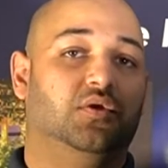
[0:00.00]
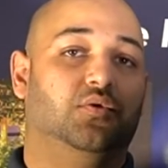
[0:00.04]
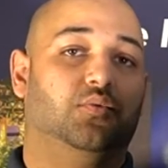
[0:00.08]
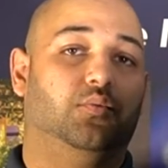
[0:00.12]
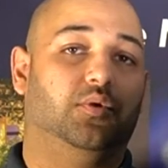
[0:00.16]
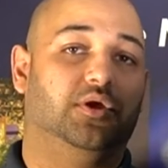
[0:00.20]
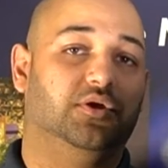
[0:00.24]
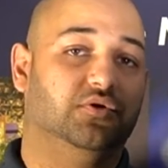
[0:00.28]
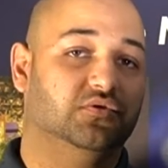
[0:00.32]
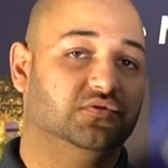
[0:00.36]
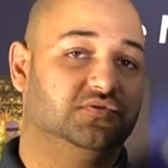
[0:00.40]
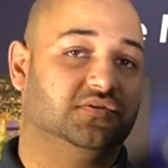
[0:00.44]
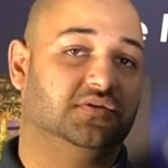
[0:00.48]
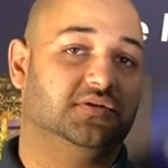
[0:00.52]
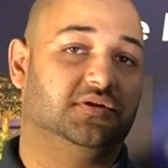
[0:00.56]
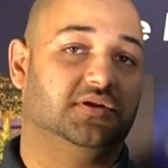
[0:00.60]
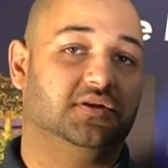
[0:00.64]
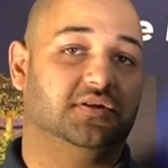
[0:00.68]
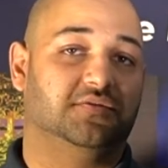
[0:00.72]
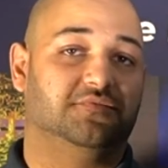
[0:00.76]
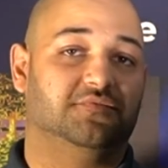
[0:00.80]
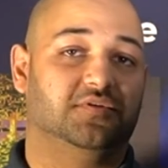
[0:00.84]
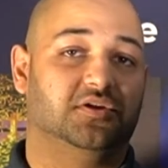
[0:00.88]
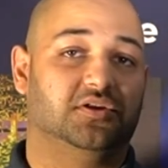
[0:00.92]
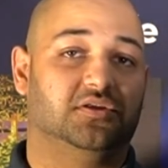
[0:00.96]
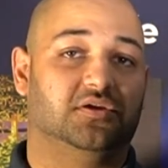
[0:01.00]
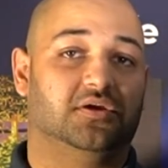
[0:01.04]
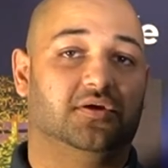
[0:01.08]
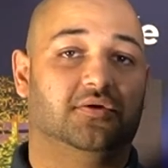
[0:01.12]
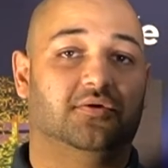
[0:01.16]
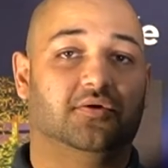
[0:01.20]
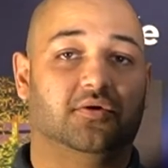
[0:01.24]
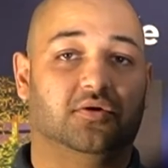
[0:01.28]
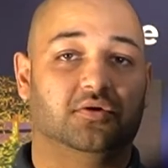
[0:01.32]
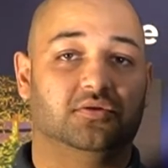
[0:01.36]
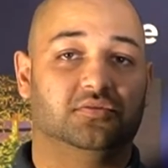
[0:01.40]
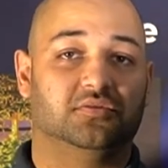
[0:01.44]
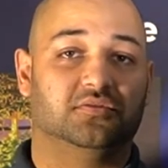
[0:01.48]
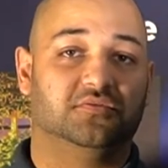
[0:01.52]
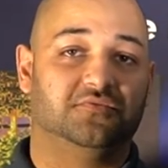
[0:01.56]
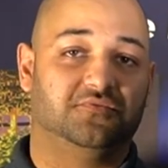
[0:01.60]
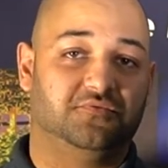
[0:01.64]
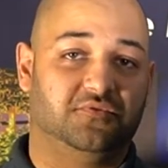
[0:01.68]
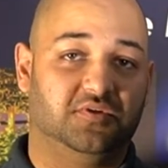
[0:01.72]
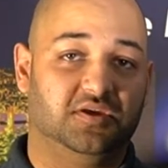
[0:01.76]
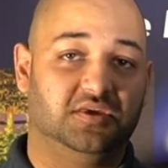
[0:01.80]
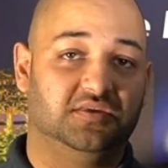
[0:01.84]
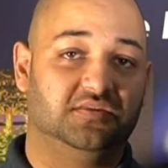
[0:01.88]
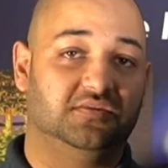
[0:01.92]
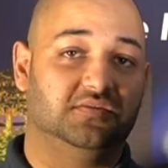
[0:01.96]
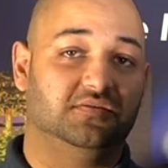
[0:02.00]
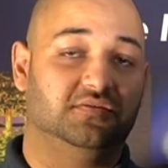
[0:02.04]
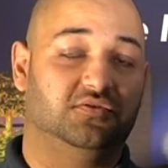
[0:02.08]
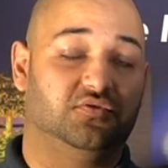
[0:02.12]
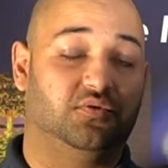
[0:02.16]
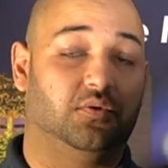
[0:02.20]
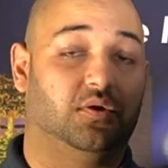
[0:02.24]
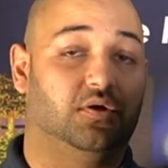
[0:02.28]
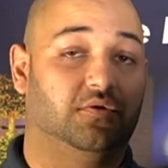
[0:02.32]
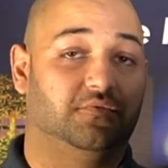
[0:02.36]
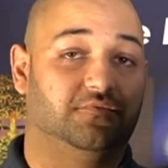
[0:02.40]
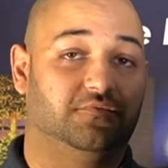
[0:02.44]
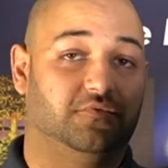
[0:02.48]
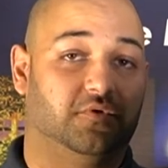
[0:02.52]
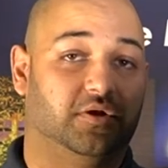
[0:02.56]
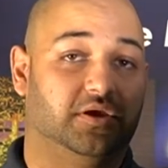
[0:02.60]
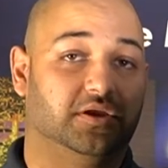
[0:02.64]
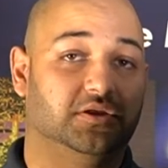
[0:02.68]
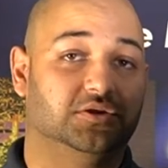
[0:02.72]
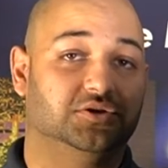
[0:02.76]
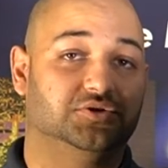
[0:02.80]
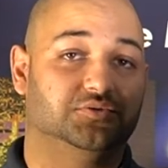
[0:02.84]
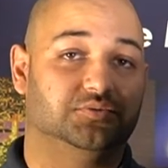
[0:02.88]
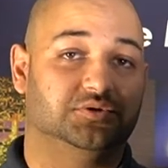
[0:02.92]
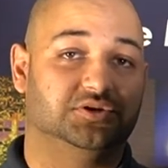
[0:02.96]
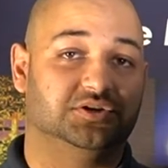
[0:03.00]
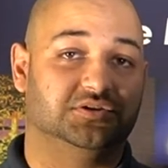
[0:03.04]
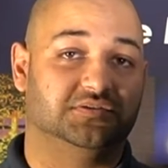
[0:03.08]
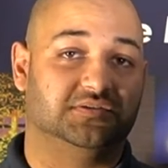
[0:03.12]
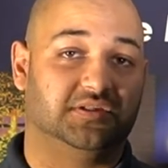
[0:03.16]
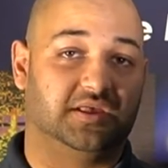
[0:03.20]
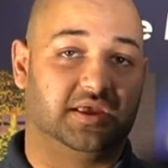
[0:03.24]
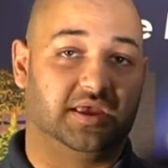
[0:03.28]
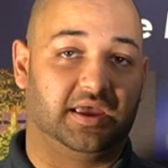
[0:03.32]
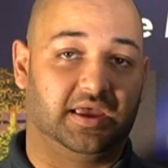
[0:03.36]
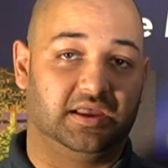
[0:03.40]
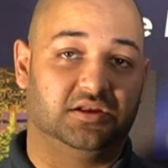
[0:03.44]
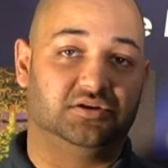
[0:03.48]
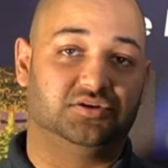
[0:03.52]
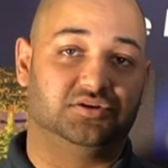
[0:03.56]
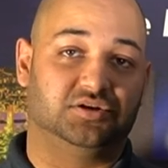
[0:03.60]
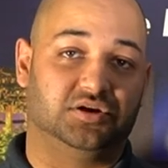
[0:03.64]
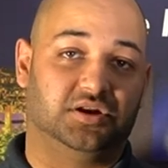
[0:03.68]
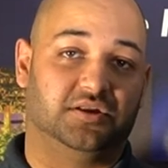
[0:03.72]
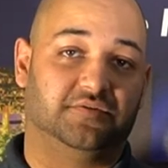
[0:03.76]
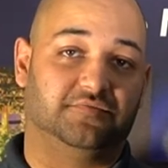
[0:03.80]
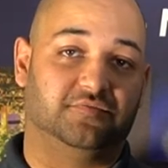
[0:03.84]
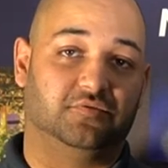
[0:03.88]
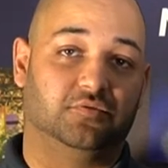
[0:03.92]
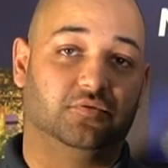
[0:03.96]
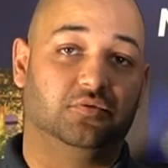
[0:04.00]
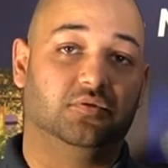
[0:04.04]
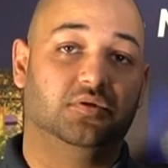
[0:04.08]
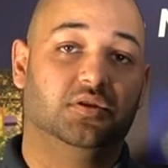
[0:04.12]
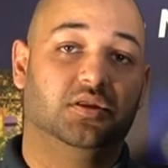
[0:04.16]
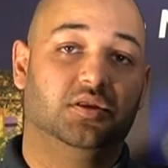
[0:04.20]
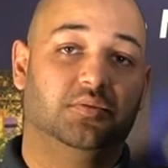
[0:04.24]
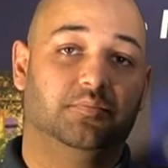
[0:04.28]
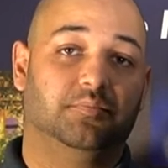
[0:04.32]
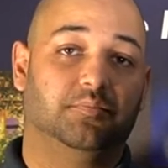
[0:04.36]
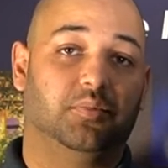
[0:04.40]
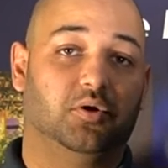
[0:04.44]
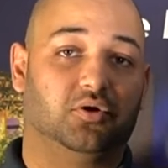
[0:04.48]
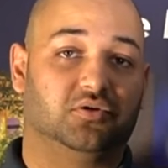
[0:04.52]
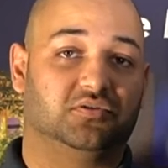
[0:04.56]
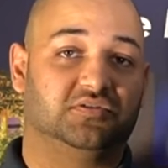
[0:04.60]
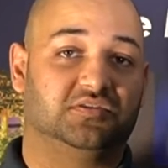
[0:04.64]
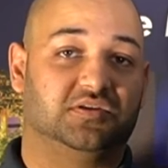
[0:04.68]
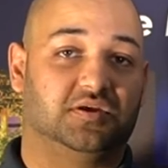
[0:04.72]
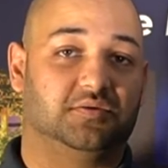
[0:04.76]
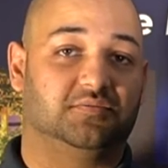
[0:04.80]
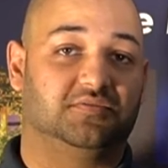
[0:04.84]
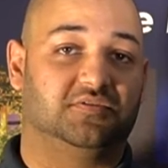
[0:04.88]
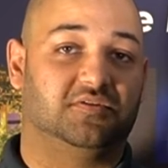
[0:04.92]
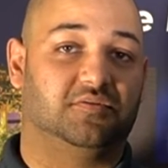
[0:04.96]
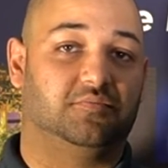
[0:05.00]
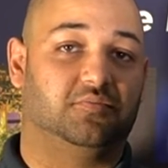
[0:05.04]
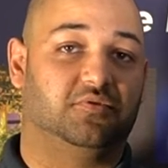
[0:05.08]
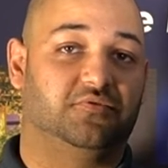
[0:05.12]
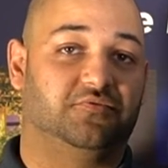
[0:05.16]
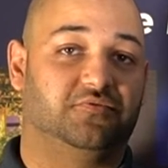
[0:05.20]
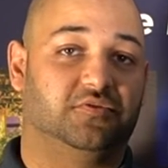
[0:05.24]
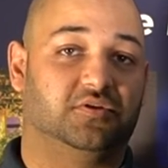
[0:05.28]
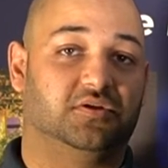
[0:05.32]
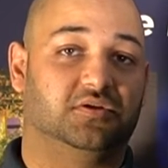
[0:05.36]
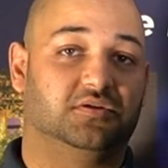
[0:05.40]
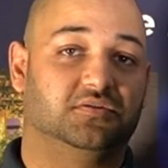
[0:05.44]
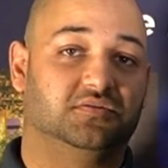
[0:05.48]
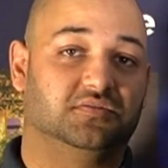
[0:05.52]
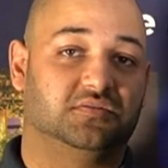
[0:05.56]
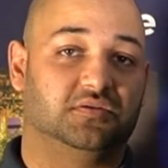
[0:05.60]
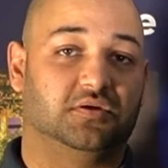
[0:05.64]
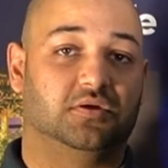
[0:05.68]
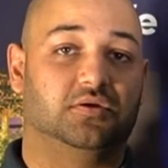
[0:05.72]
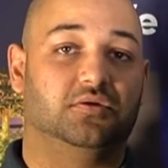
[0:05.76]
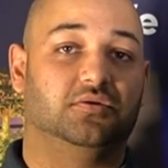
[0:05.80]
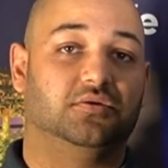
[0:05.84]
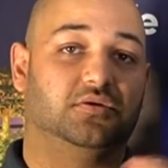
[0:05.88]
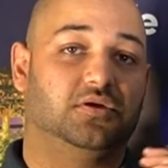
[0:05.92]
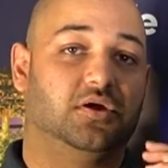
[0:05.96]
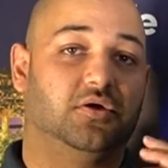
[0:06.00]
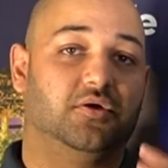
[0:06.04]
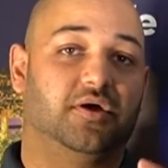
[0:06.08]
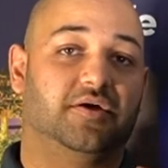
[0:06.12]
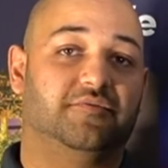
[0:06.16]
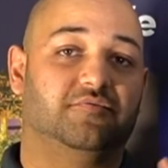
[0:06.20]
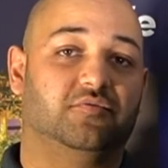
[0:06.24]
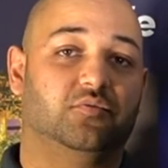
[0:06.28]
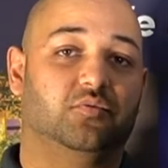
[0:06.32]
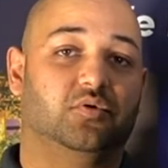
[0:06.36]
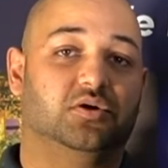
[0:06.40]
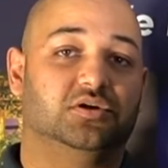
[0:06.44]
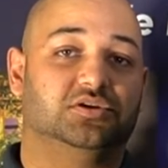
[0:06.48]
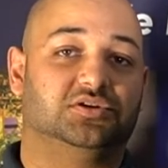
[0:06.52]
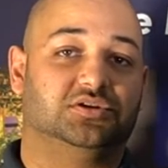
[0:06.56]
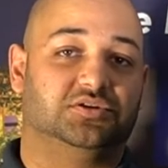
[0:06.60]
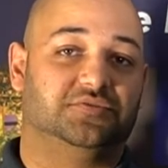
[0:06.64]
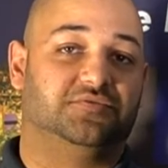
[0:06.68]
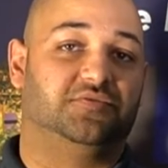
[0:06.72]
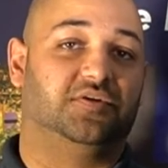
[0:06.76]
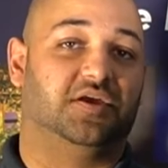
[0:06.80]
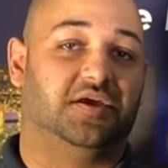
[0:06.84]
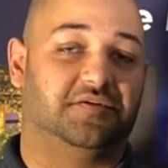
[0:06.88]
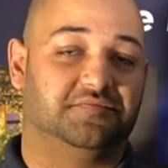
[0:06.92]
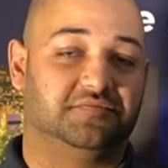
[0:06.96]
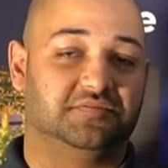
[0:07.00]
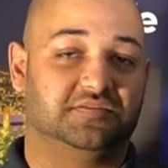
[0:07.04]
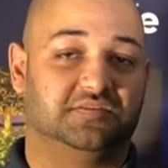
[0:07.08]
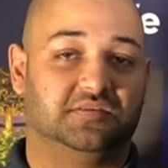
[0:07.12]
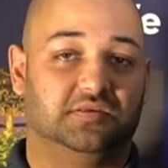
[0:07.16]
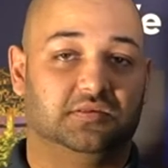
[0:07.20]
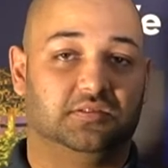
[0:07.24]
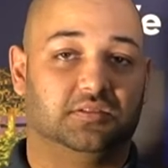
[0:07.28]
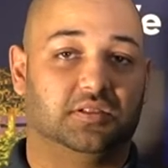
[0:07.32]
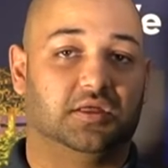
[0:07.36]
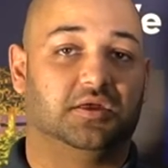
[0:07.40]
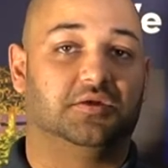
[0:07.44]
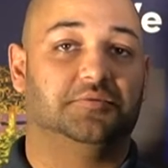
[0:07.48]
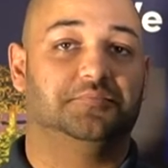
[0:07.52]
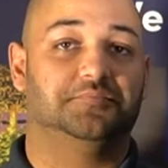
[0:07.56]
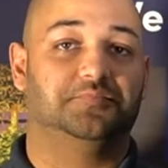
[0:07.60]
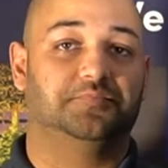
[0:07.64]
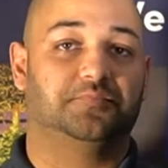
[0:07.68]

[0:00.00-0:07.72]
We also did a video on the V12 range, which is their entry-level box type subwoofer, so go have a watch if you haven't seen that.